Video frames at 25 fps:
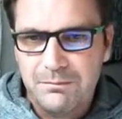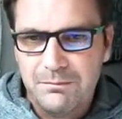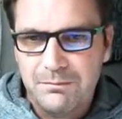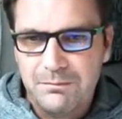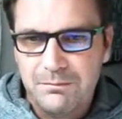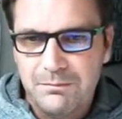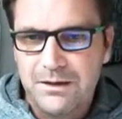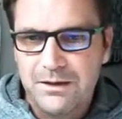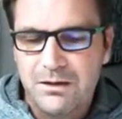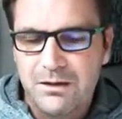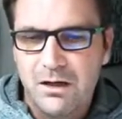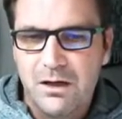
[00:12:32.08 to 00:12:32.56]

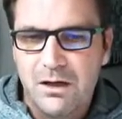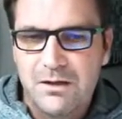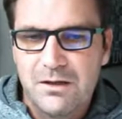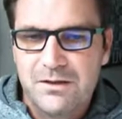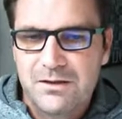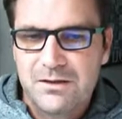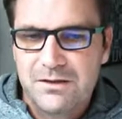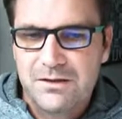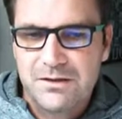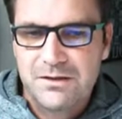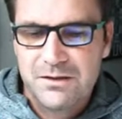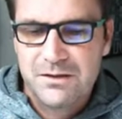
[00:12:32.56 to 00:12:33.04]
it
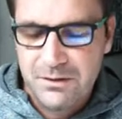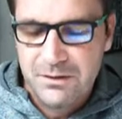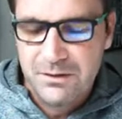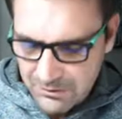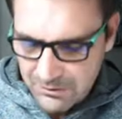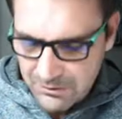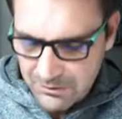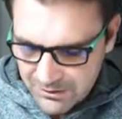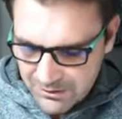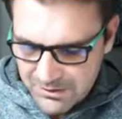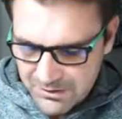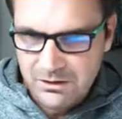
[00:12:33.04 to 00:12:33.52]
asks
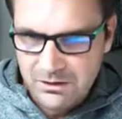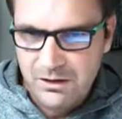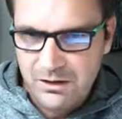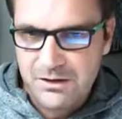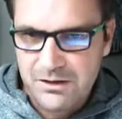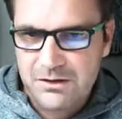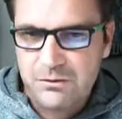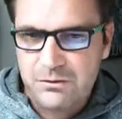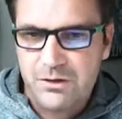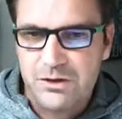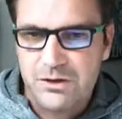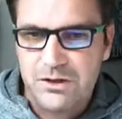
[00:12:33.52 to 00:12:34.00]
this
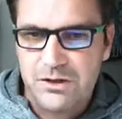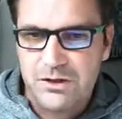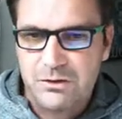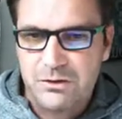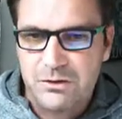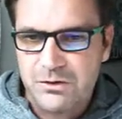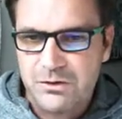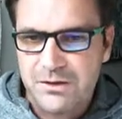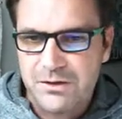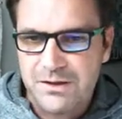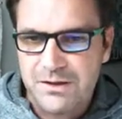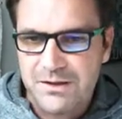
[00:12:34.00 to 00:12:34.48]
last question,
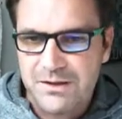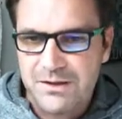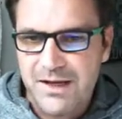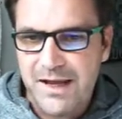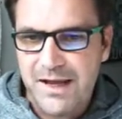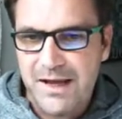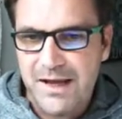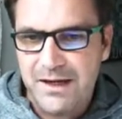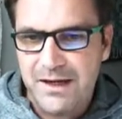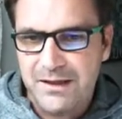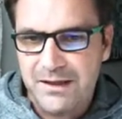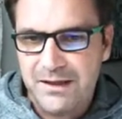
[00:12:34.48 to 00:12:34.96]
which is
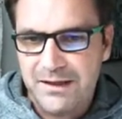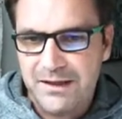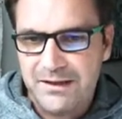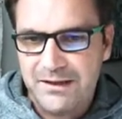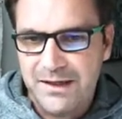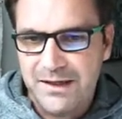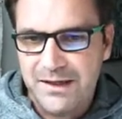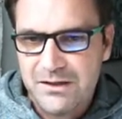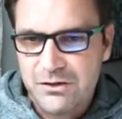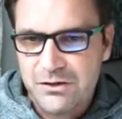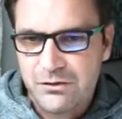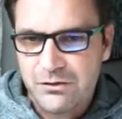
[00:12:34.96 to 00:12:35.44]
add an
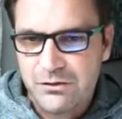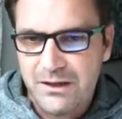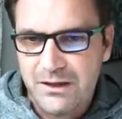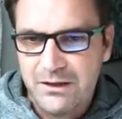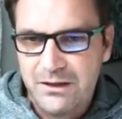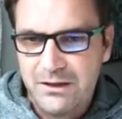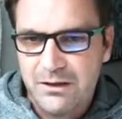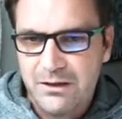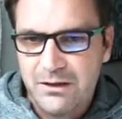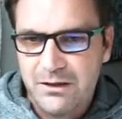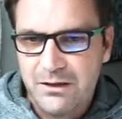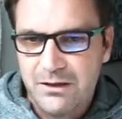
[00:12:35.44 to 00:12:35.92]
end screen.
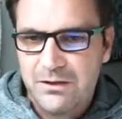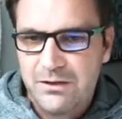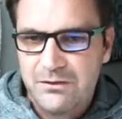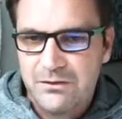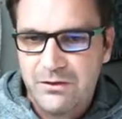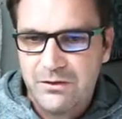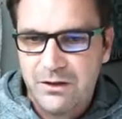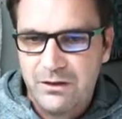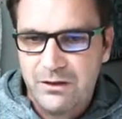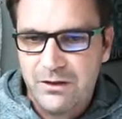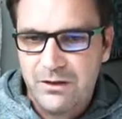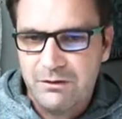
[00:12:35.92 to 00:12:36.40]

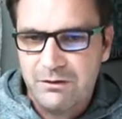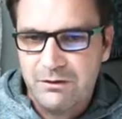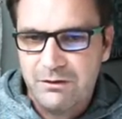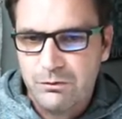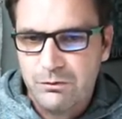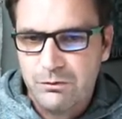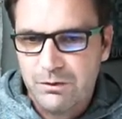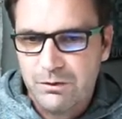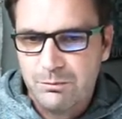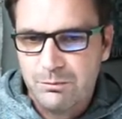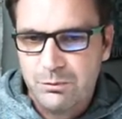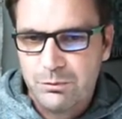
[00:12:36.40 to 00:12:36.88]
So if you
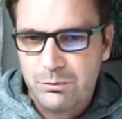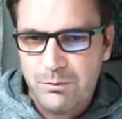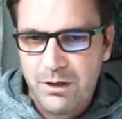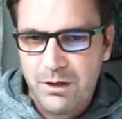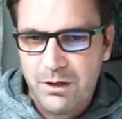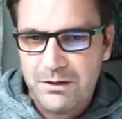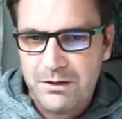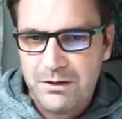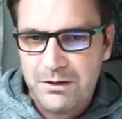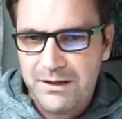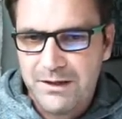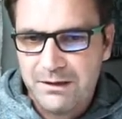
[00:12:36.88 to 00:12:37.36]
want to
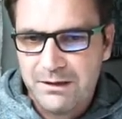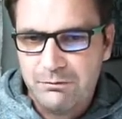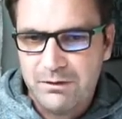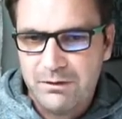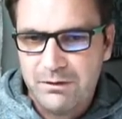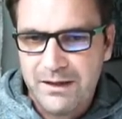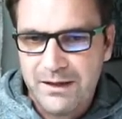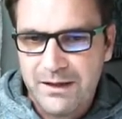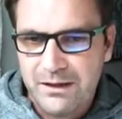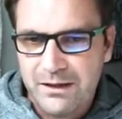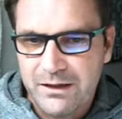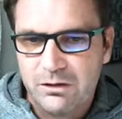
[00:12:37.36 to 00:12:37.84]
promote any
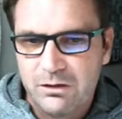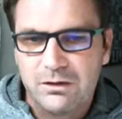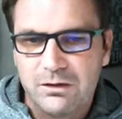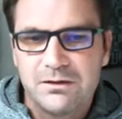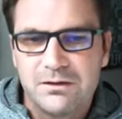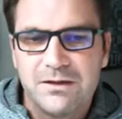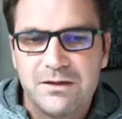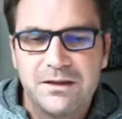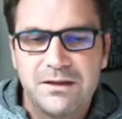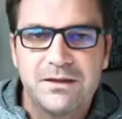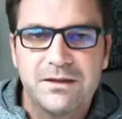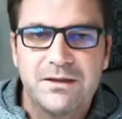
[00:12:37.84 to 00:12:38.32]
related
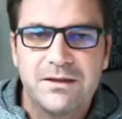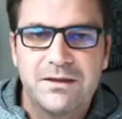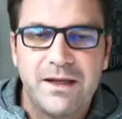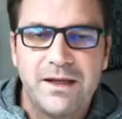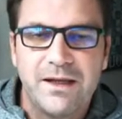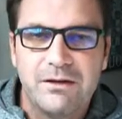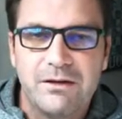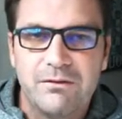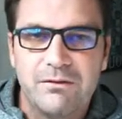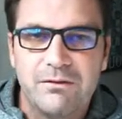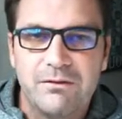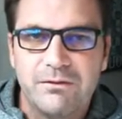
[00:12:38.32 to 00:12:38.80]
content at the end
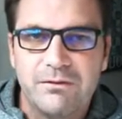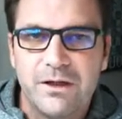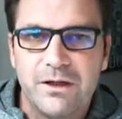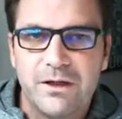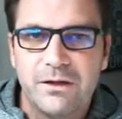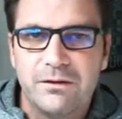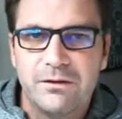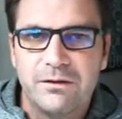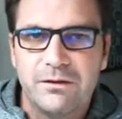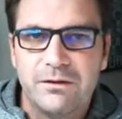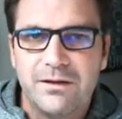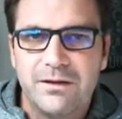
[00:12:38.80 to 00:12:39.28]
of the video,
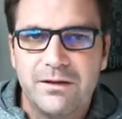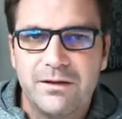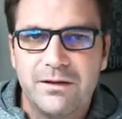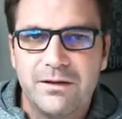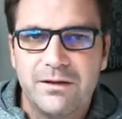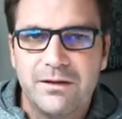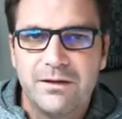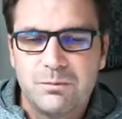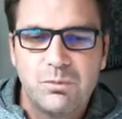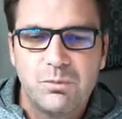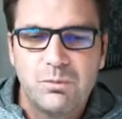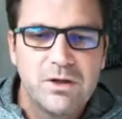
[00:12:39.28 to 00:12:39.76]
at
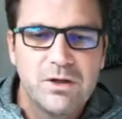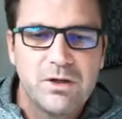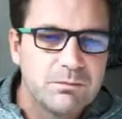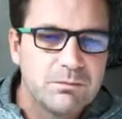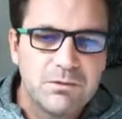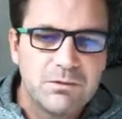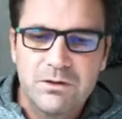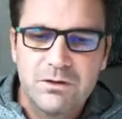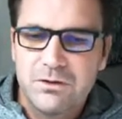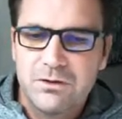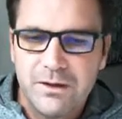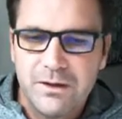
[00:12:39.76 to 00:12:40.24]
this point I'm
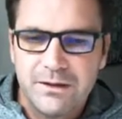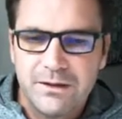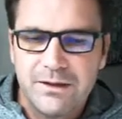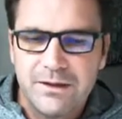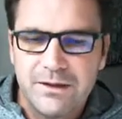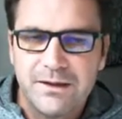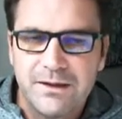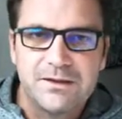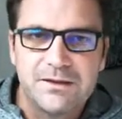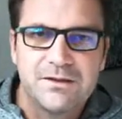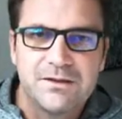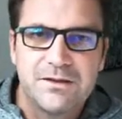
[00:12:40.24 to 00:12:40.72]
not doing
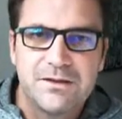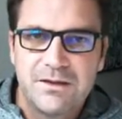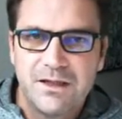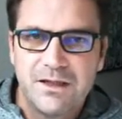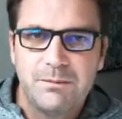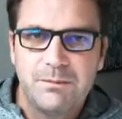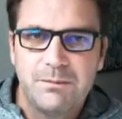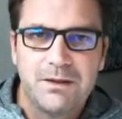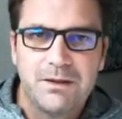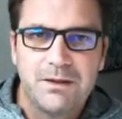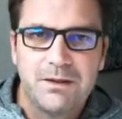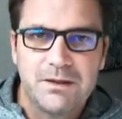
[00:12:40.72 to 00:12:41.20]
that, it's just
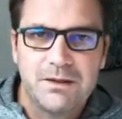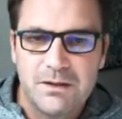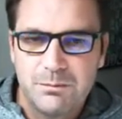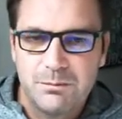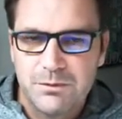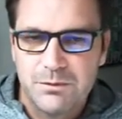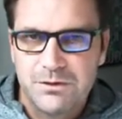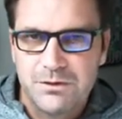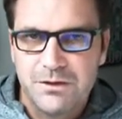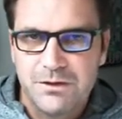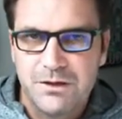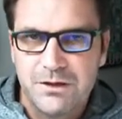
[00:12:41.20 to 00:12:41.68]
keeping it
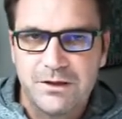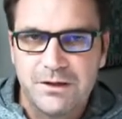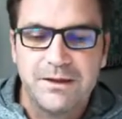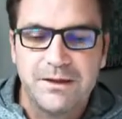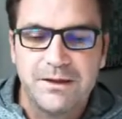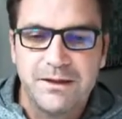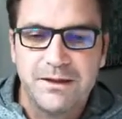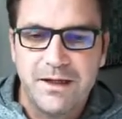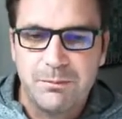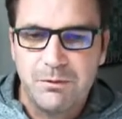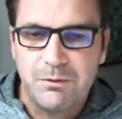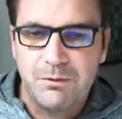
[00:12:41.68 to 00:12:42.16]
simple so you can
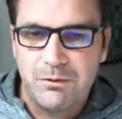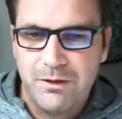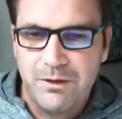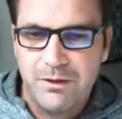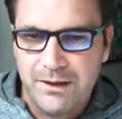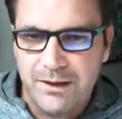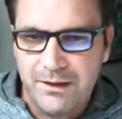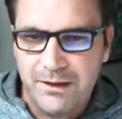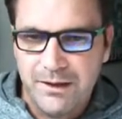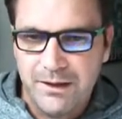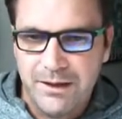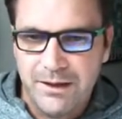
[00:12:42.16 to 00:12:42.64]
get up and
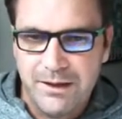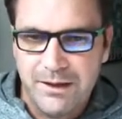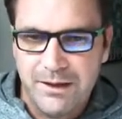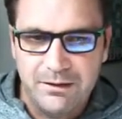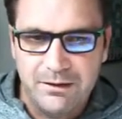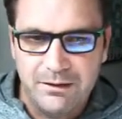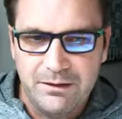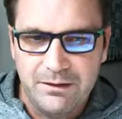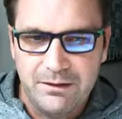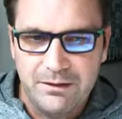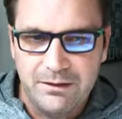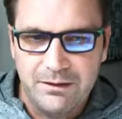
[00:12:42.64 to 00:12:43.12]
running,
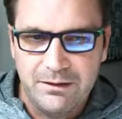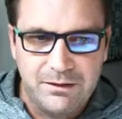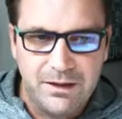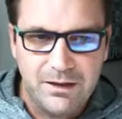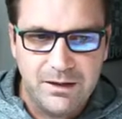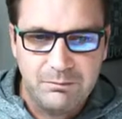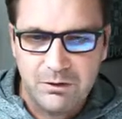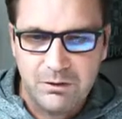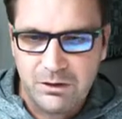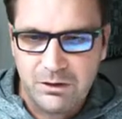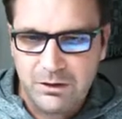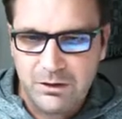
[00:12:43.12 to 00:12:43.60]
and
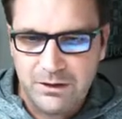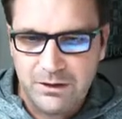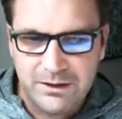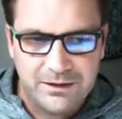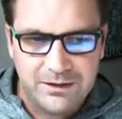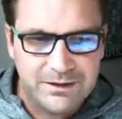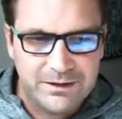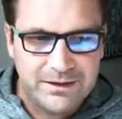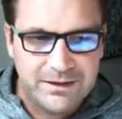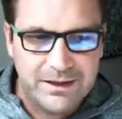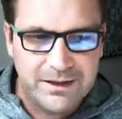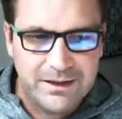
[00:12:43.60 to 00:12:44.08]
I'm not going
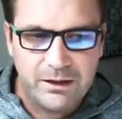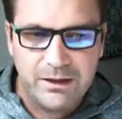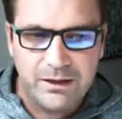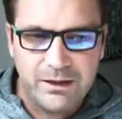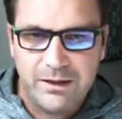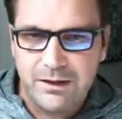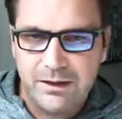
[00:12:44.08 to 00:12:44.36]
to click